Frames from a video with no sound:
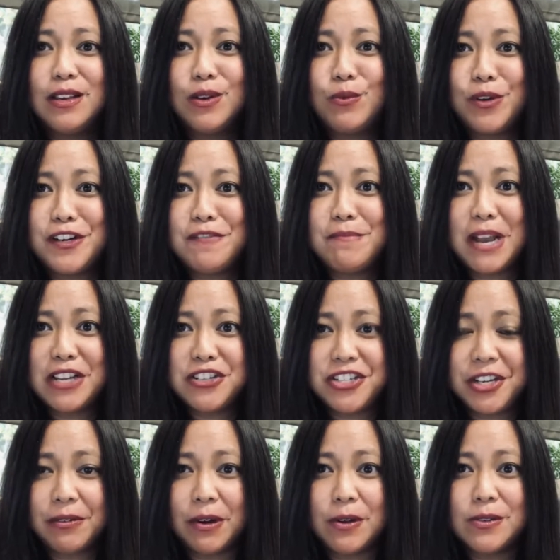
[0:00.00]
One of my
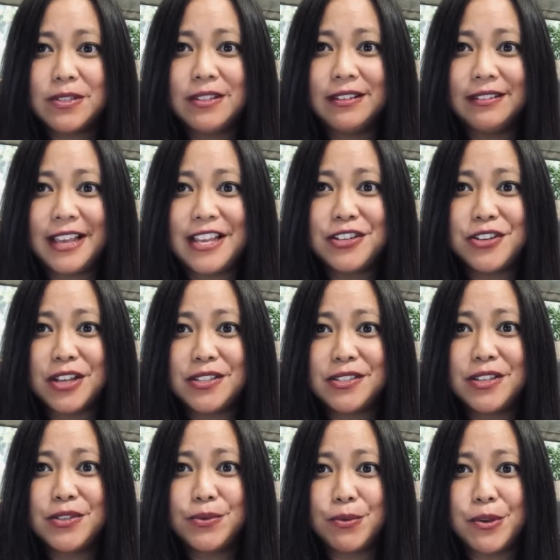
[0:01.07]
sheroes, the late
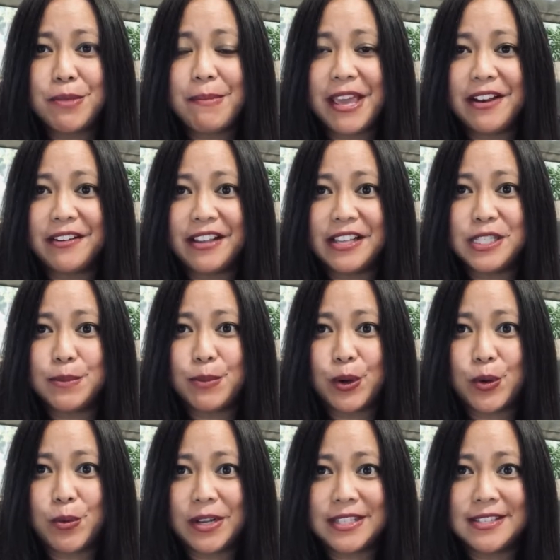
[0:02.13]
Justice Ruth Bader
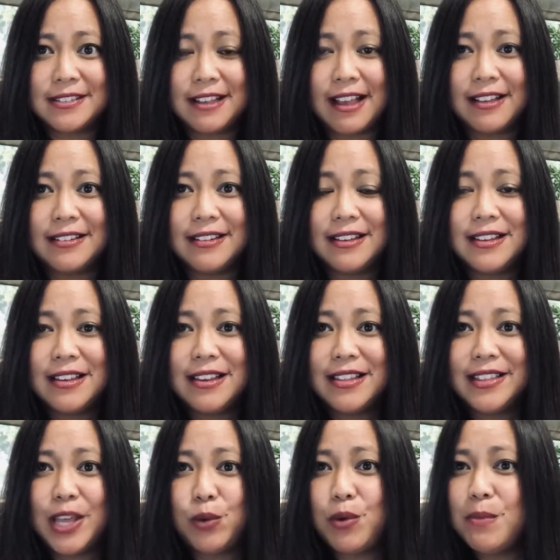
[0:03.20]
Ginsburg, once said
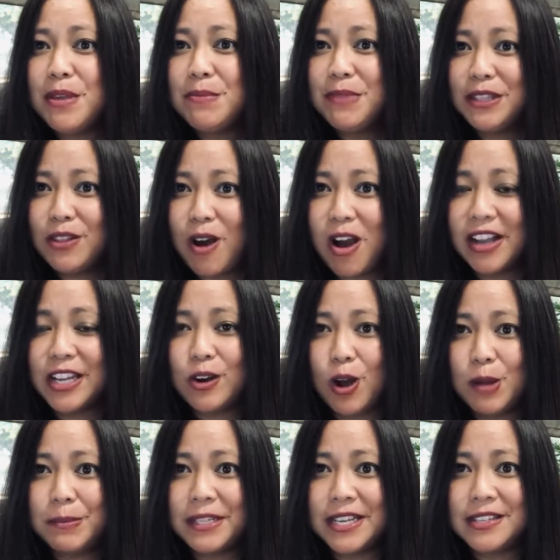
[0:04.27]
that women belong in
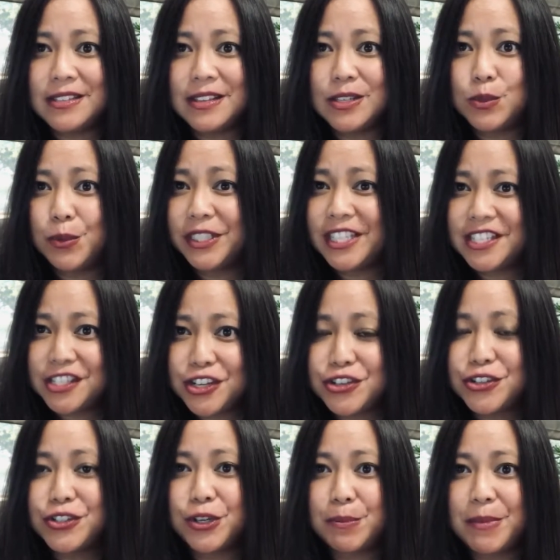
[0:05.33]
all places where
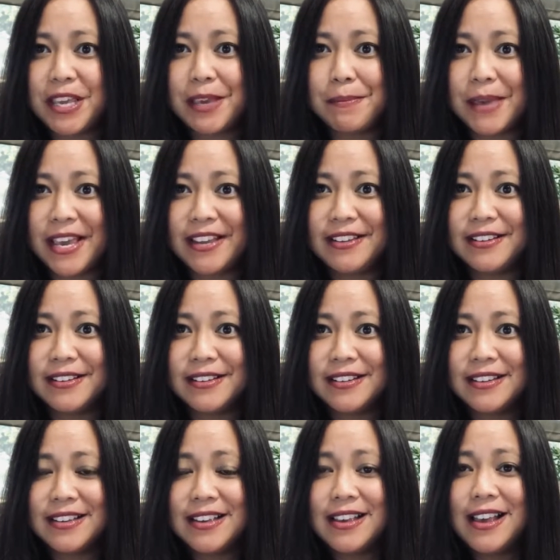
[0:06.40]
decisions are being made.
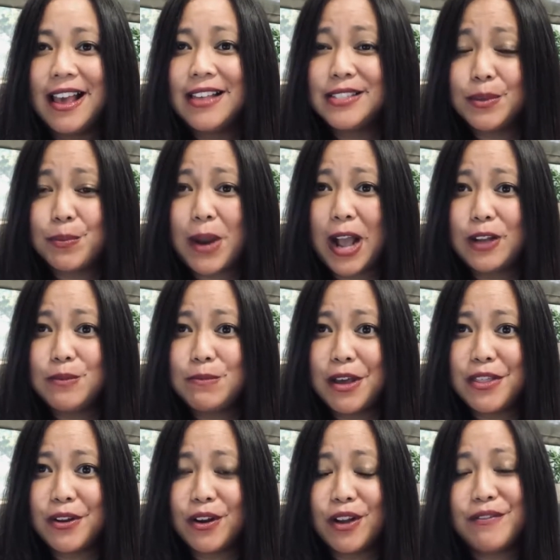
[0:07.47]
As a proud
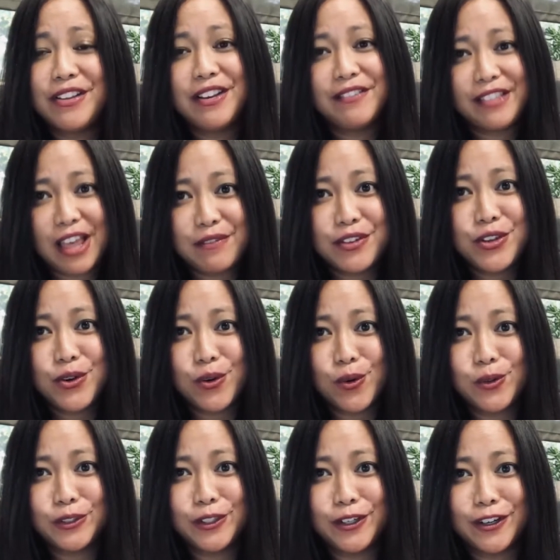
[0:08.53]
mother of an
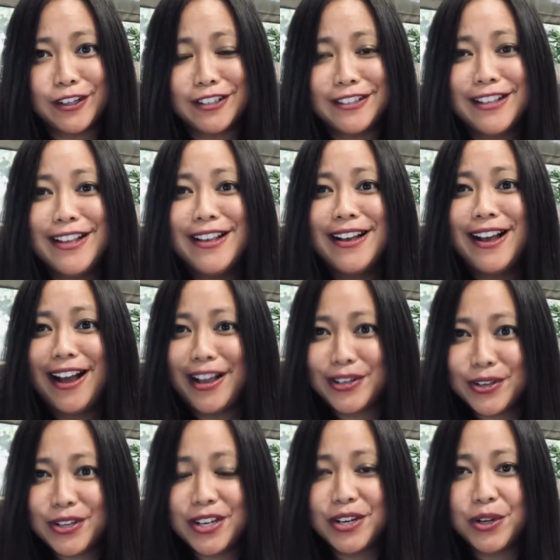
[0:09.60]
11-year-old girl, I
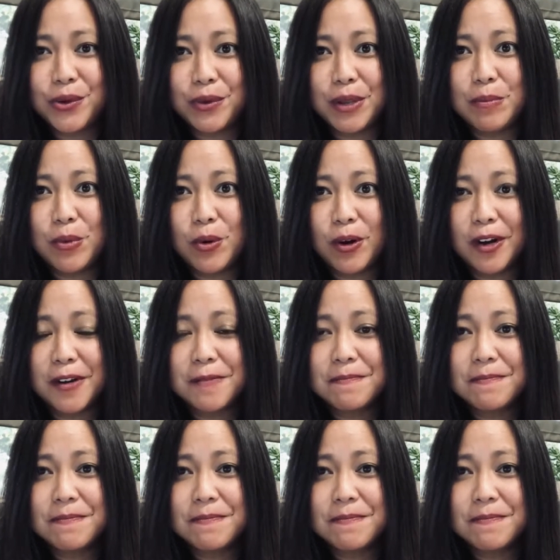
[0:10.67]
couldn't agree more.